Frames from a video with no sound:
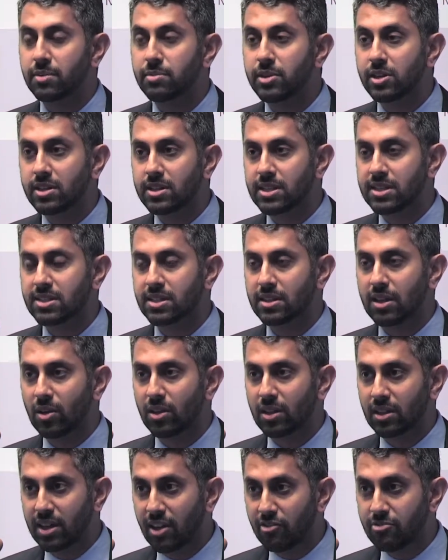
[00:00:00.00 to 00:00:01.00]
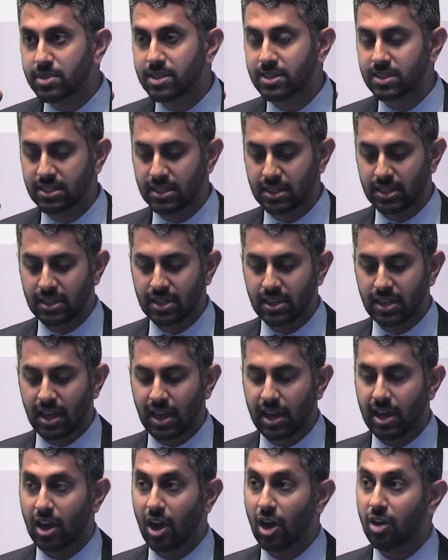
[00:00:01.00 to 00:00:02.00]
Communities and Local Government,
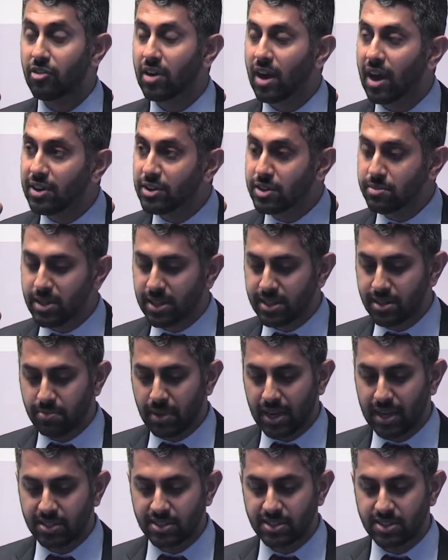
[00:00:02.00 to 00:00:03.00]
over £100 million.